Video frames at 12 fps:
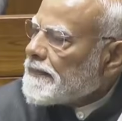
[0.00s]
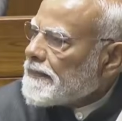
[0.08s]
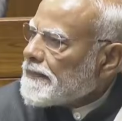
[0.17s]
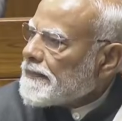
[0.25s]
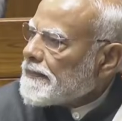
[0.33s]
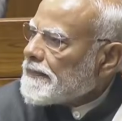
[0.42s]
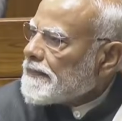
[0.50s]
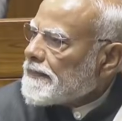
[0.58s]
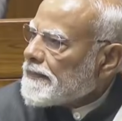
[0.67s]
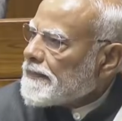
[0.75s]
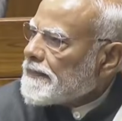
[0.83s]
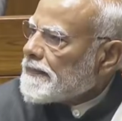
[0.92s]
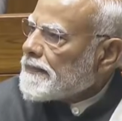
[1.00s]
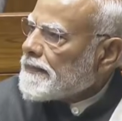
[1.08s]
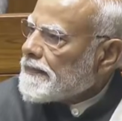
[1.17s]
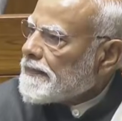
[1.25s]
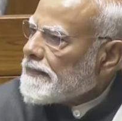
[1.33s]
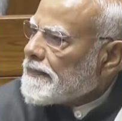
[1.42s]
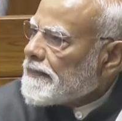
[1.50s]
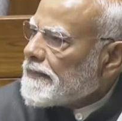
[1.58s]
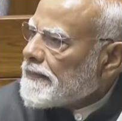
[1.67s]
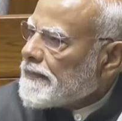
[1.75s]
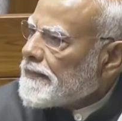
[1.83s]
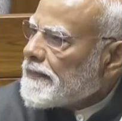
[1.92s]
to disclose income
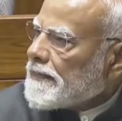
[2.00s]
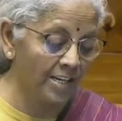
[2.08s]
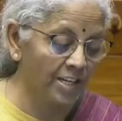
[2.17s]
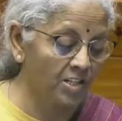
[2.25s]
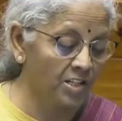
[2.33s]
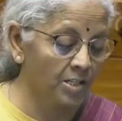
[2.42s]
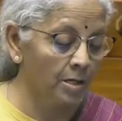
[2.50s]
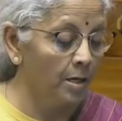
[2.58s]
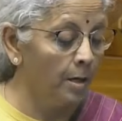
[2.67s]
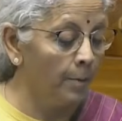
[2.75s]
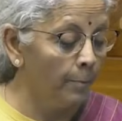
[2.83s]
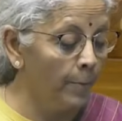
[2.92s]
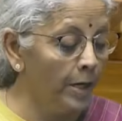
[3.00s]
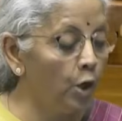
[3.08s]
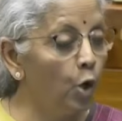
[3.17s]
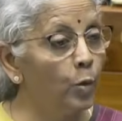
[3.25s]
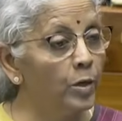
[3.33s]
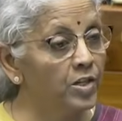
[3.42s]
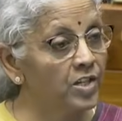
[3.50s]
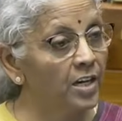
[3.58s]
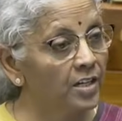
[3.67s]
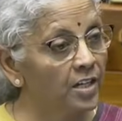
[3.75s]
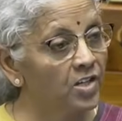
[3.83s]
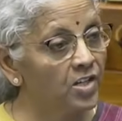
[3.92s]
or assets below a
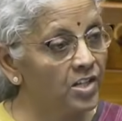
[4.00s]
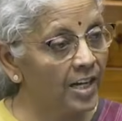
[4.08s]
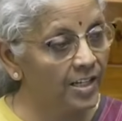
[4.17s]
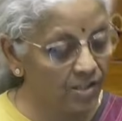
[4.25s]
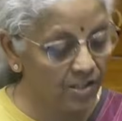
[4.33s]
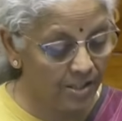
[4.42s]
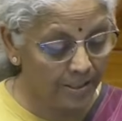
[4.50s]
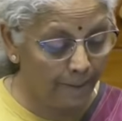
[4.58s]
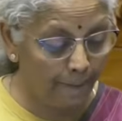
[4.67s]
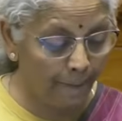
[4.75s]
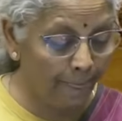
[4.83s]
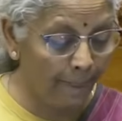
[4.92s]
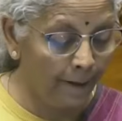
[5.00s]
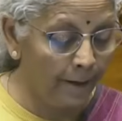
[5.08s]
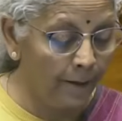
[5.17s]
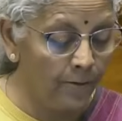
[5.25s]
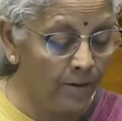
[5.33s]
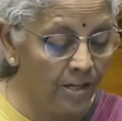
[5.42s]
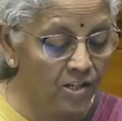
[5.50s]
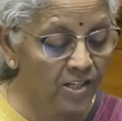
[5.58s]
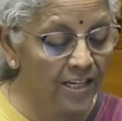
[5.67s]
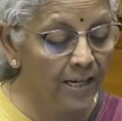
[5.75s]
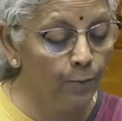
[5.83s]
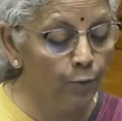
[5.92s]
certain size.
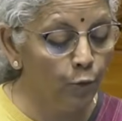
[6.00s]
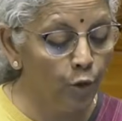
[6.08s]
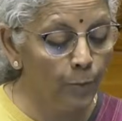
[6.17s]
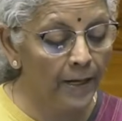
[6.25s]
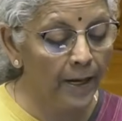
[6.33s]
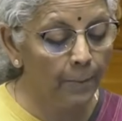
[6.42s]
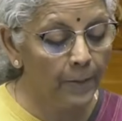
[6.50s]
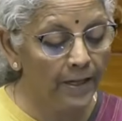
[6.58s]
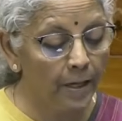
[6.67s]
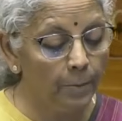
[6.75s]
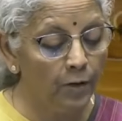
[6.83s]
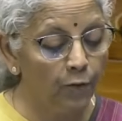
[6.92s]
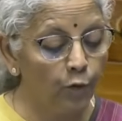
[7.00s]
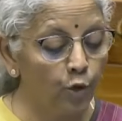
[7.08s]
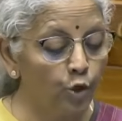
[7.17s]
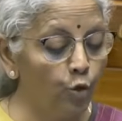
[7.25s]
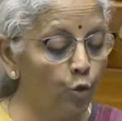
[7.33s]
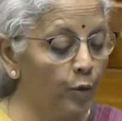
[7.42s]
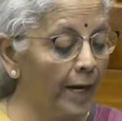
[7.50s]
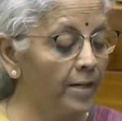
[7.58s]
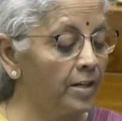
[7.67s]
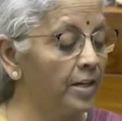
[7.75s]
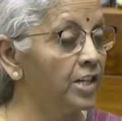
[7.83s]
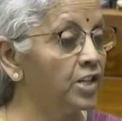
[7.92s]
This scheme would be applicable for two
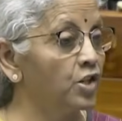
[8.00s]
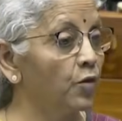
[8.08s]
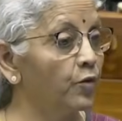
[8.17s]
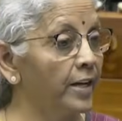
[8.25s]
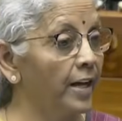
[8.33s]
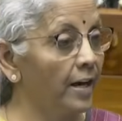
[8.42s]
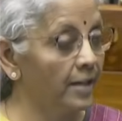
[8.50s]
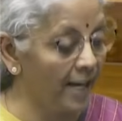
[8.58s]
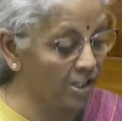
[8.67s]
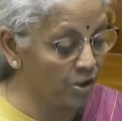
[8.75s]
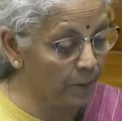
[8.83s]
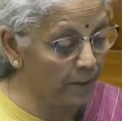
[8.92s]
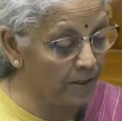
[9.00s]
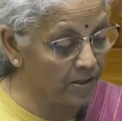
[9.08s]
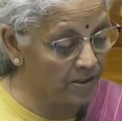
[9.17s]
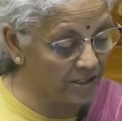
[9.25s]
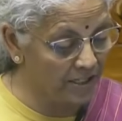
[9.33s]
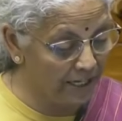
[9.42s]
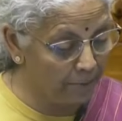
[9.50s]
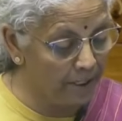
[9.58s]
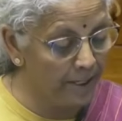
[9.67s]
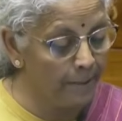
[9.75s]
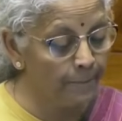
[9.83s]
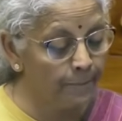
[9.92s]
categories of taxpayers,
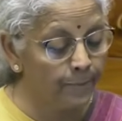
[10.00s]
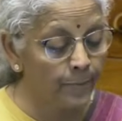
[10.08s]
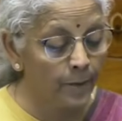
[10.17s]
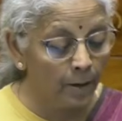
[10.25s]
namely